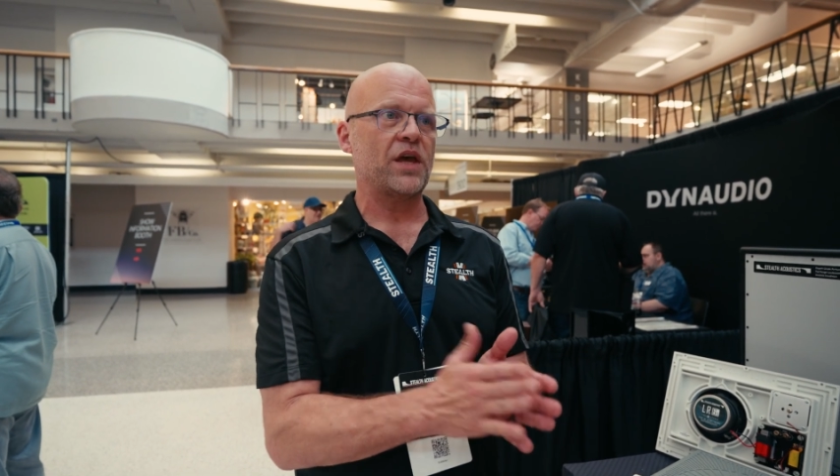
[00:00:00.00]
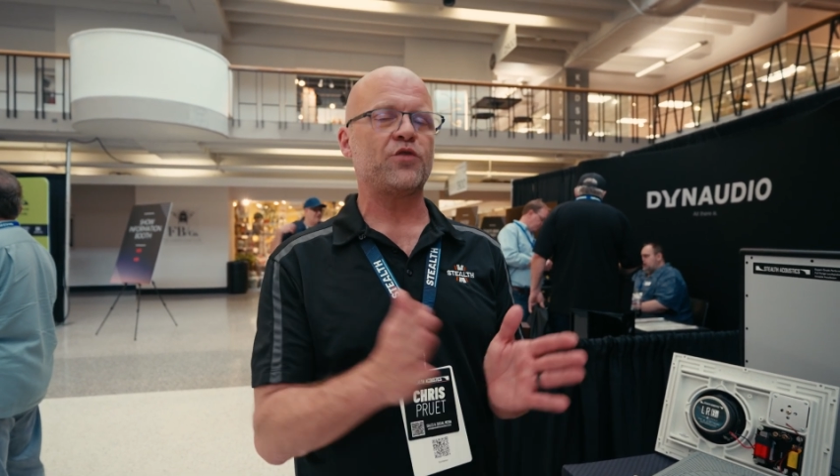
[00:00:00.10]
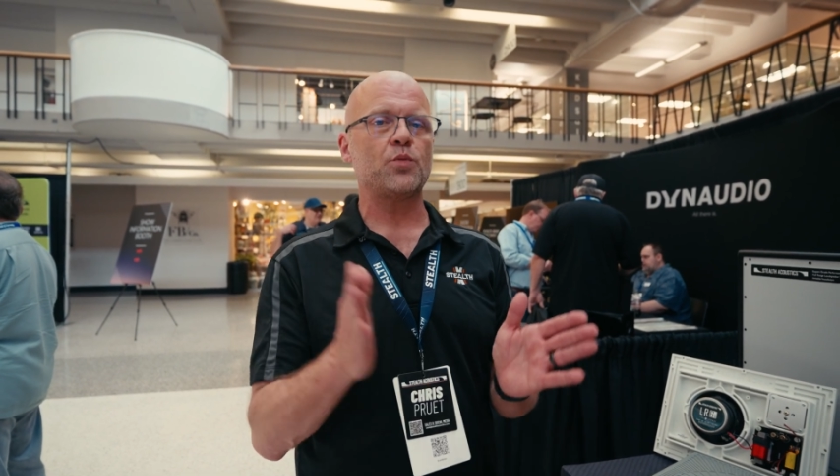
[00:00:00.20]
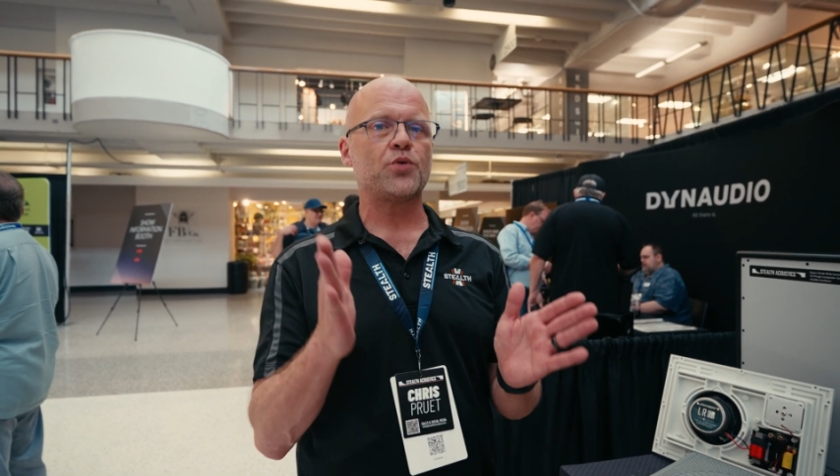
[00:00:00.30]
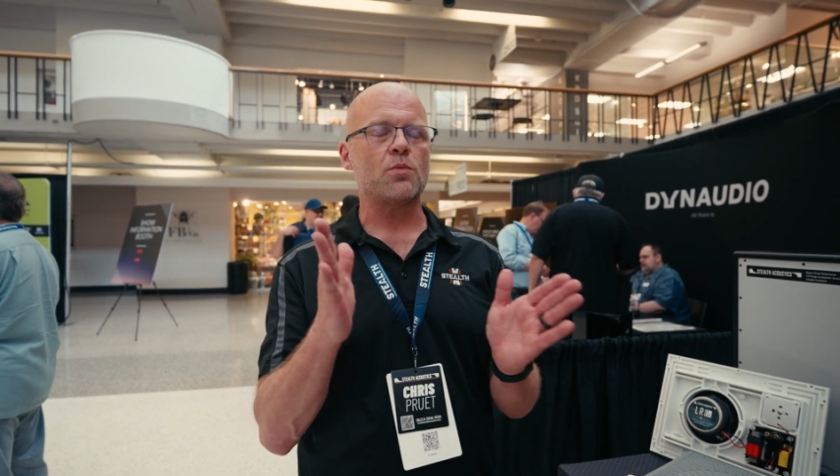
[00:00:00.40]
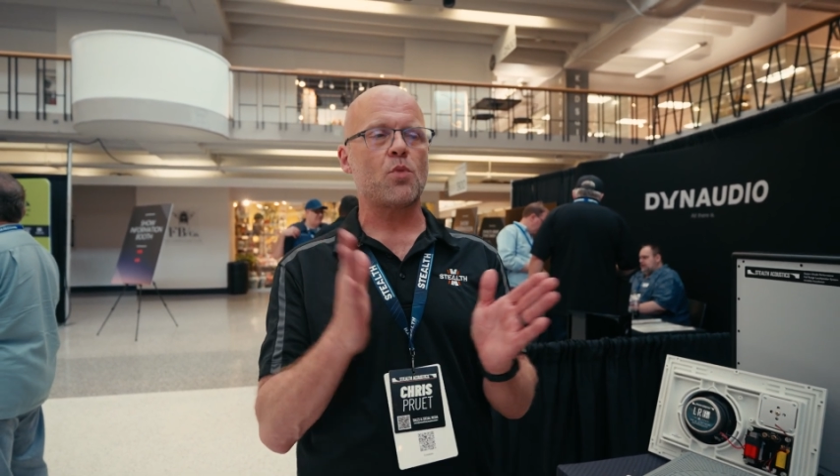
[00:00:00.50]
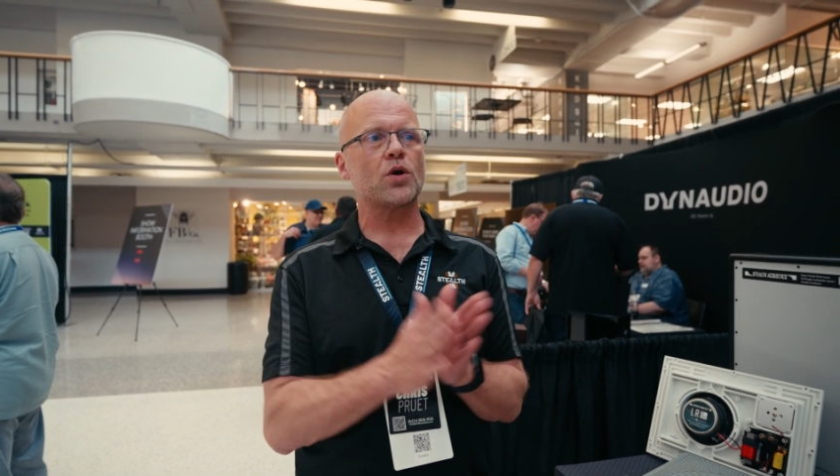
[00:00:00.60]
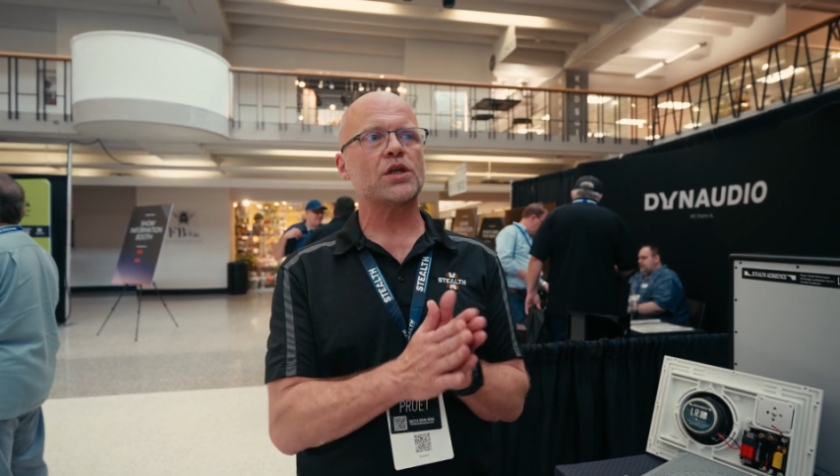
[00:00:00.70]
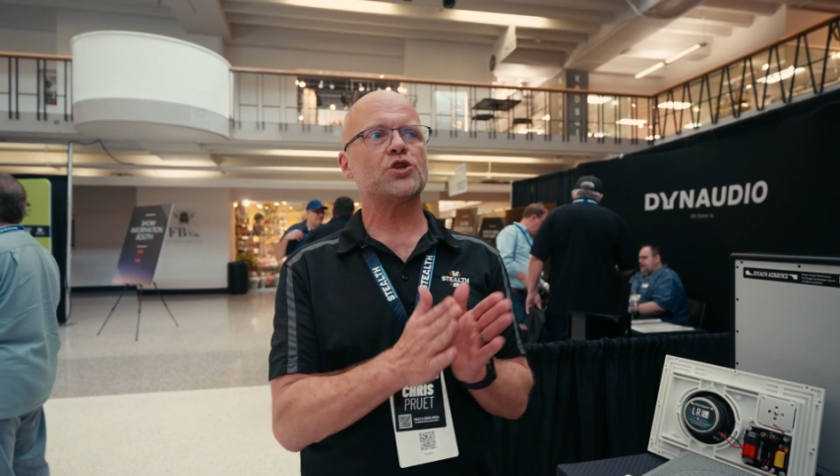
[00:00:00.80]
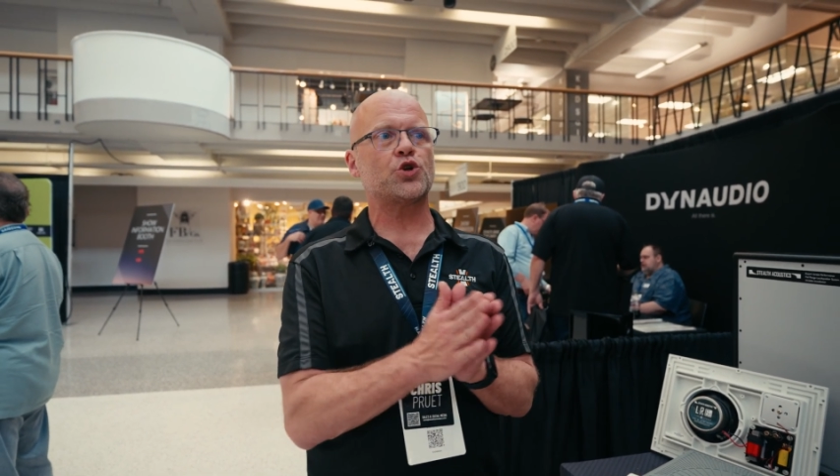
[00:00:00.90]
If you put
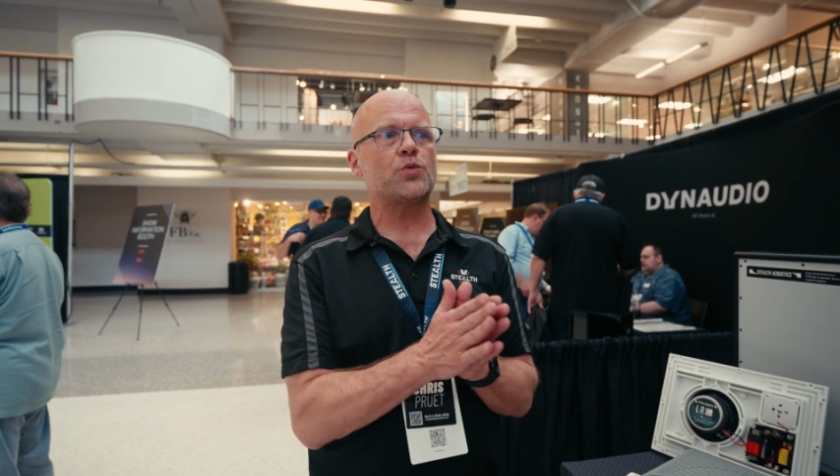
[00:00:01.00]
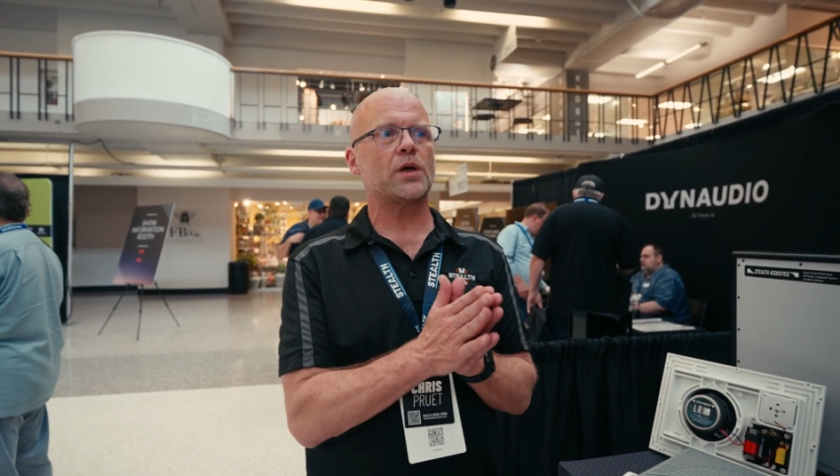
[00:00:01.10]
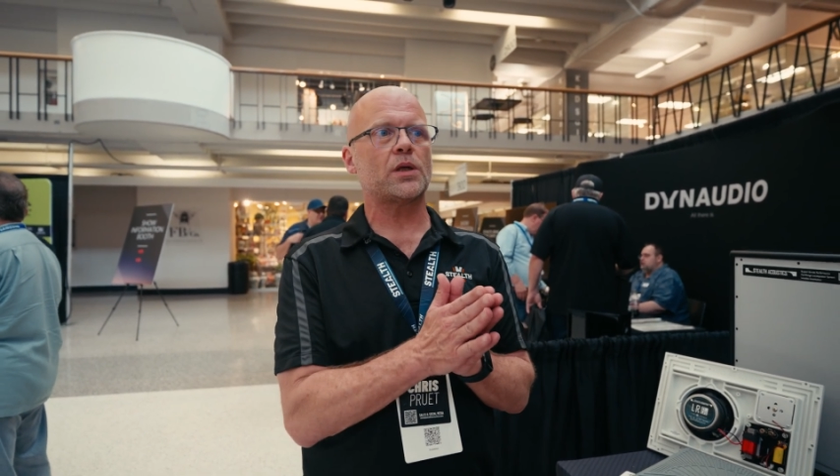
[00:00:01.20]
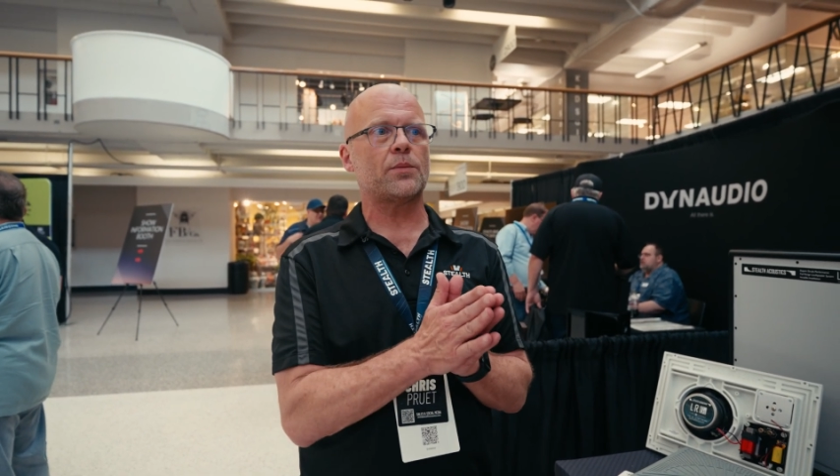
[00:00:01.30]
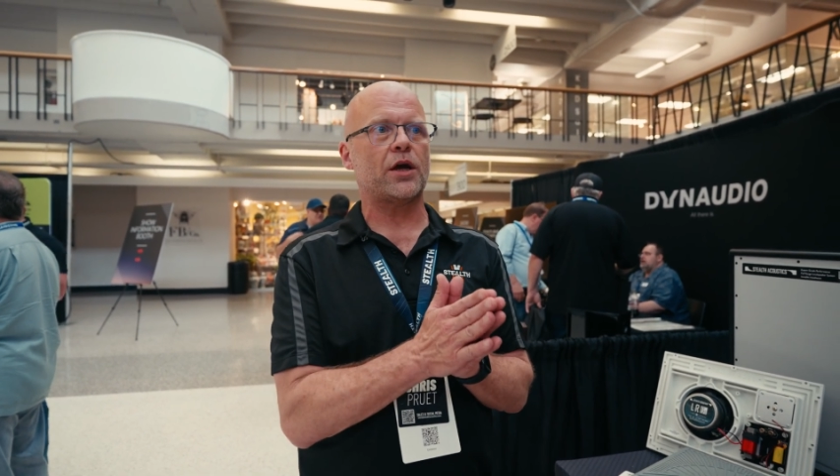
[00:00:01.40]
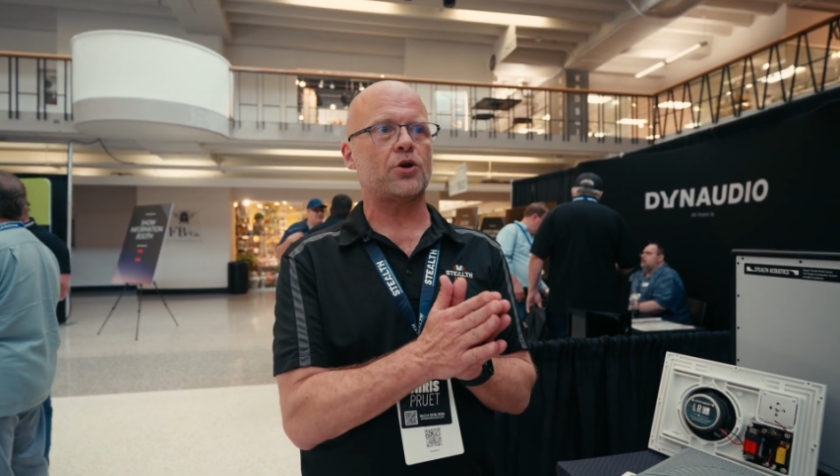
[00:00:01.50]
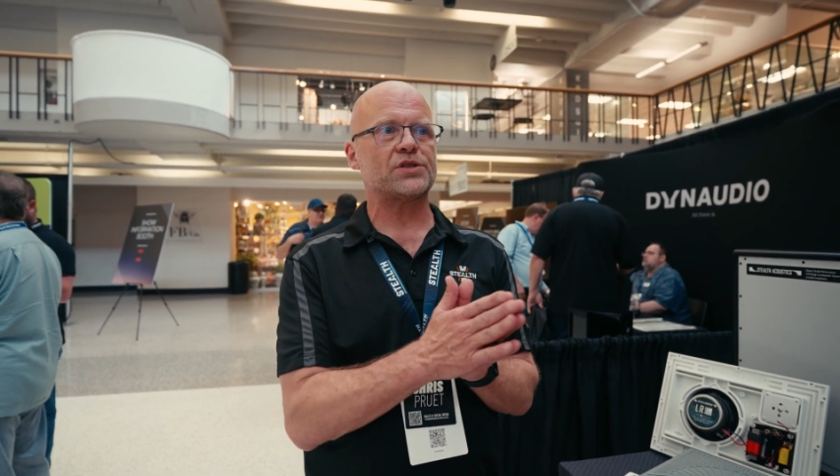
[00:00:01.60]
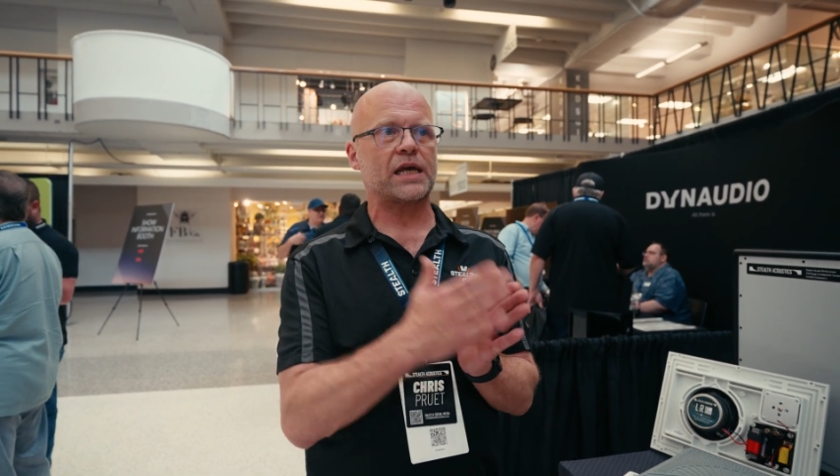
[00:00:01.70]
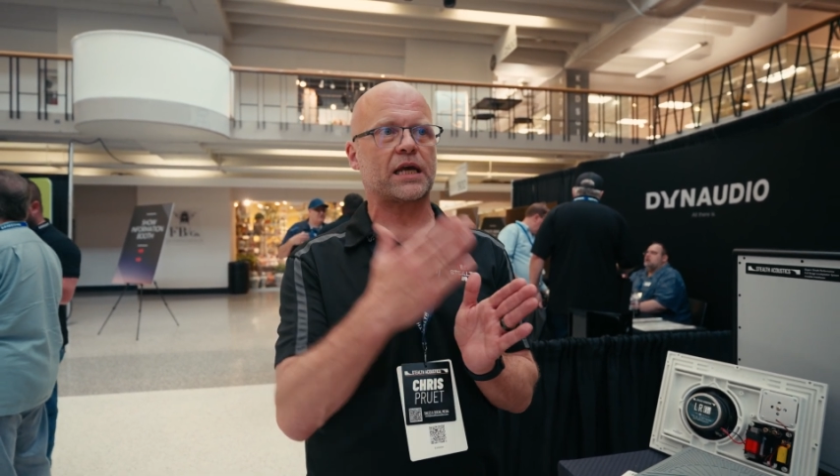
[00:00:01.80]
more than 2 millimeters,